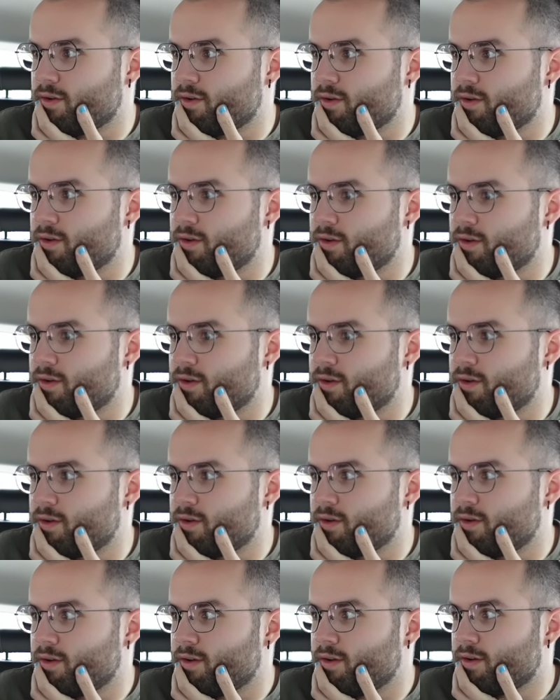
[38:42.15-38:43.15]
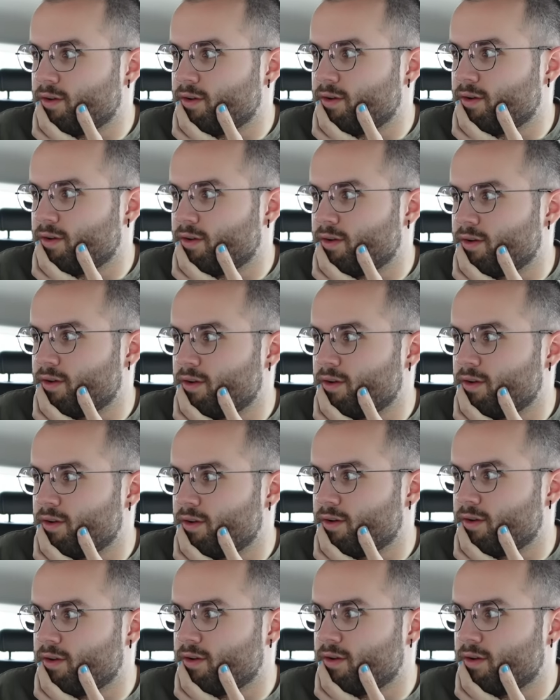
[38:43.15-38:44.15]

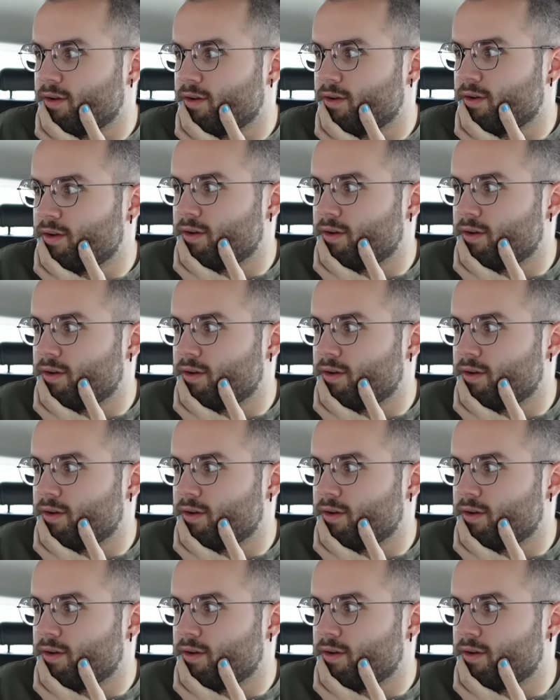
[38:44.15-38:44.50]
[no speech]